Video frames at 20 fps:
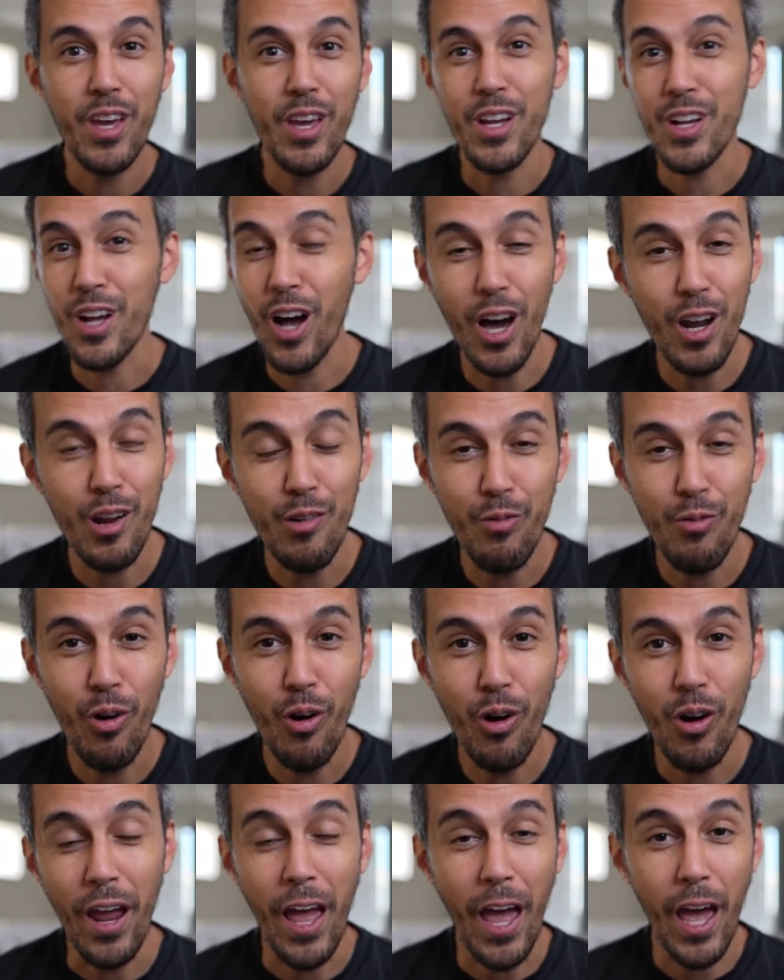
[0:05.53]
God of
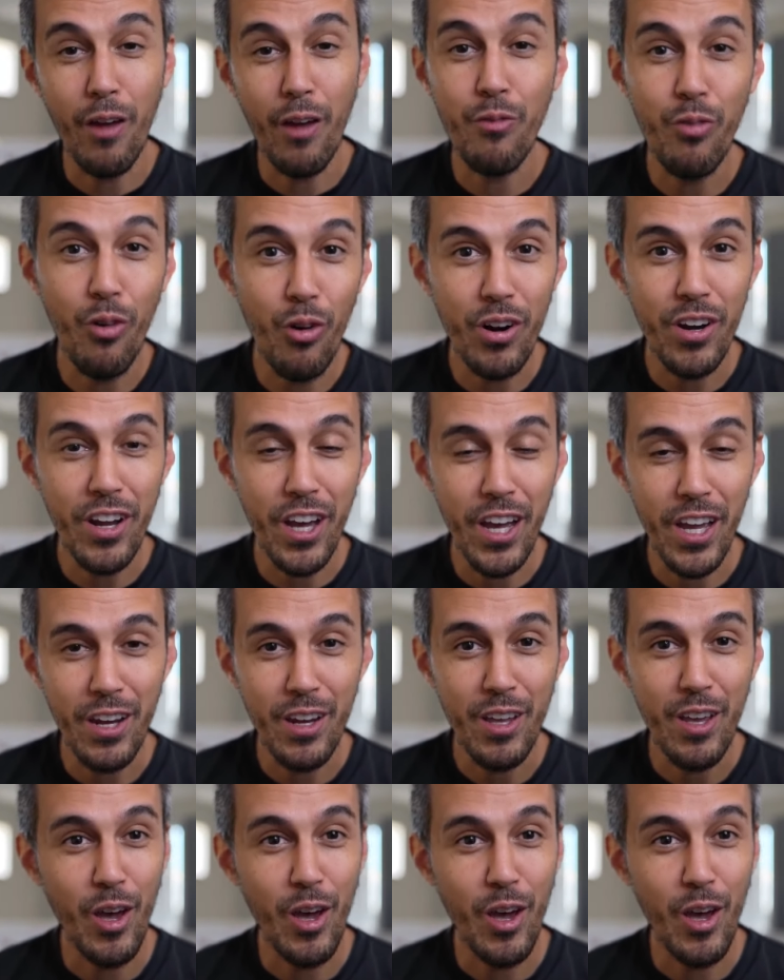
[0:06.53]
War, and Fortnite?